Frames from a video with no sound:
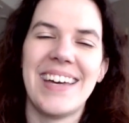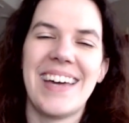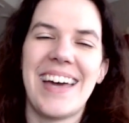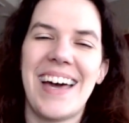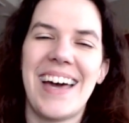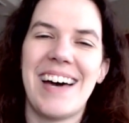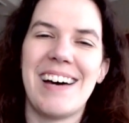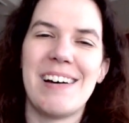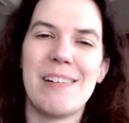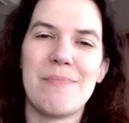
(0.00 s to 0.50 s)

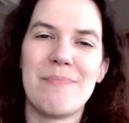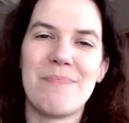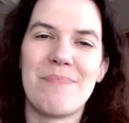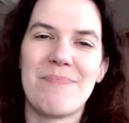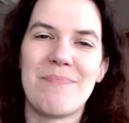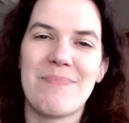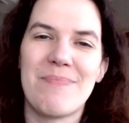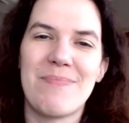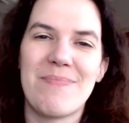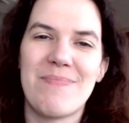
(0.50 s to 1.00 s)

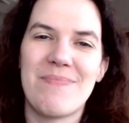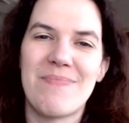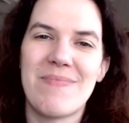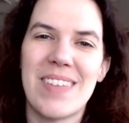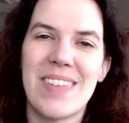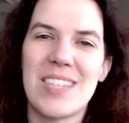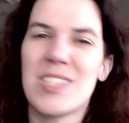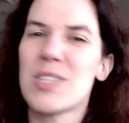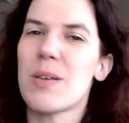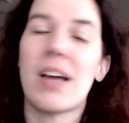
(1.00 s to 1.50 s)

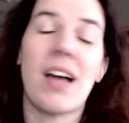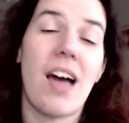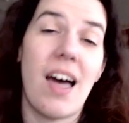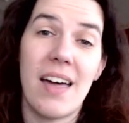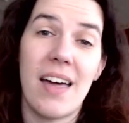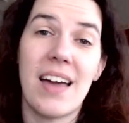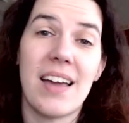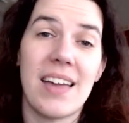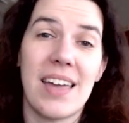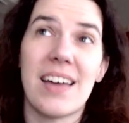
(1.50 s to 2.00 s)
and so I
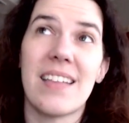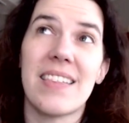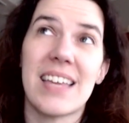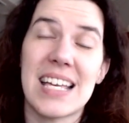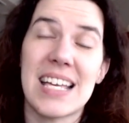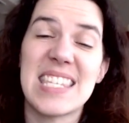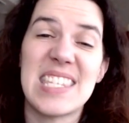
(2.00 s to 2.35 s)
got again a